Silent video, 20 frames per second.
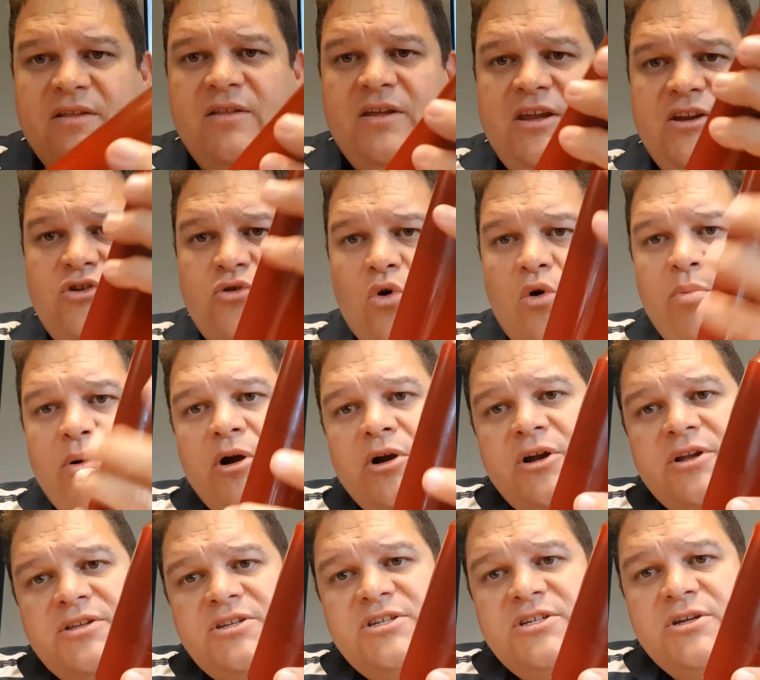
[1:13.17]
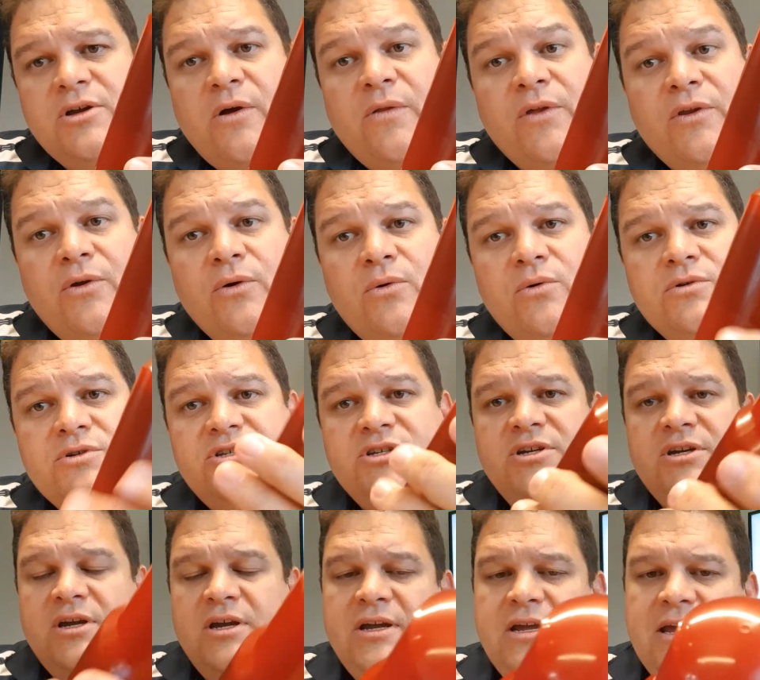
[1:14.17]
the door pockets on the
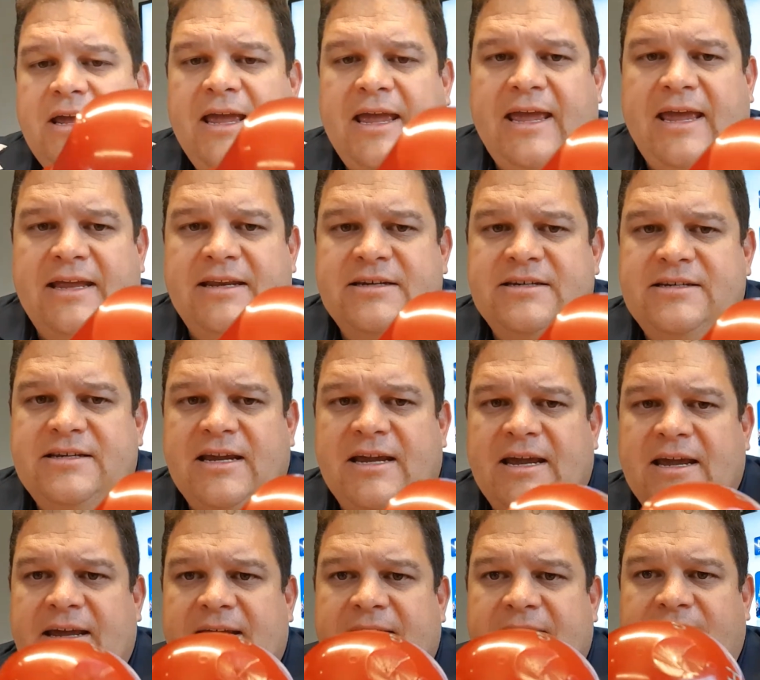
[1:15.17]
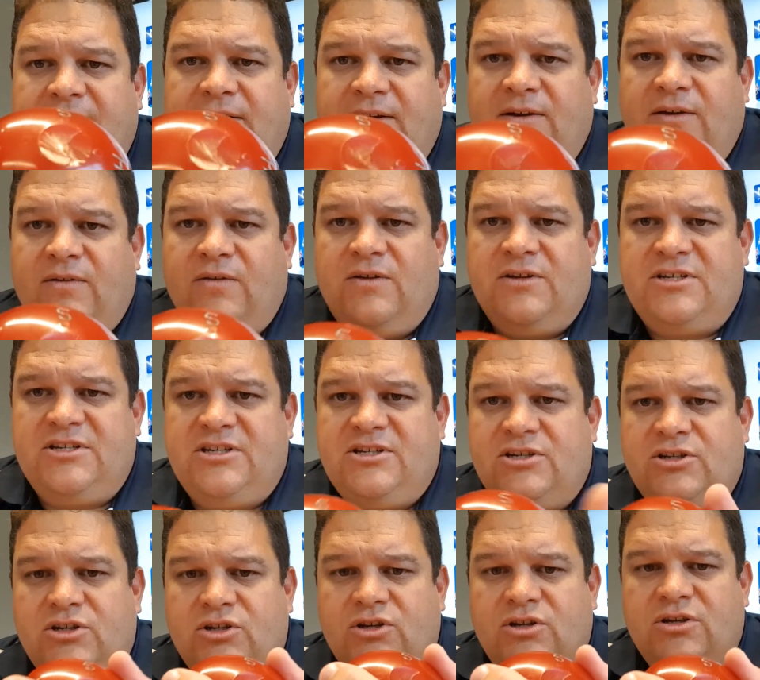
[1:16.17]
doors, and
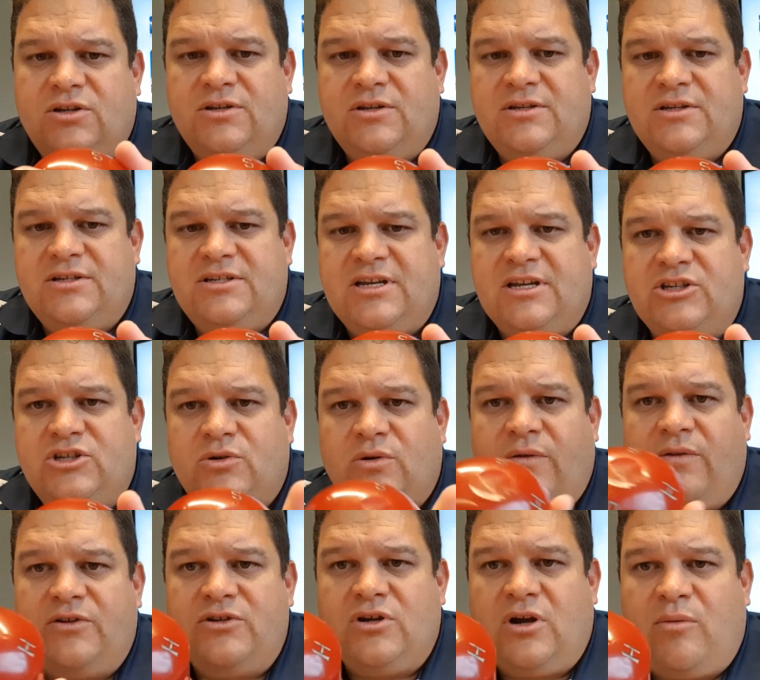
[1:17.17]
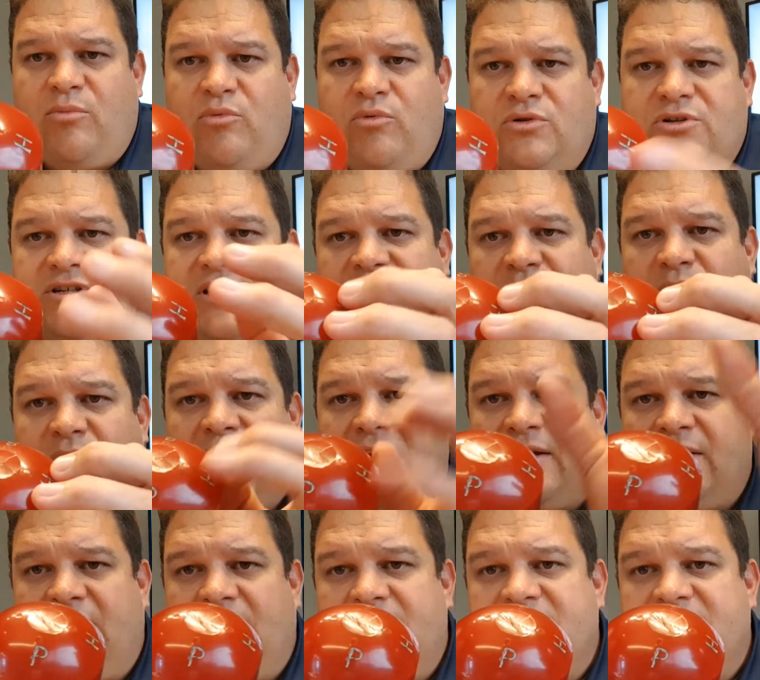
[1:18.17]
this sensor on the top will send back a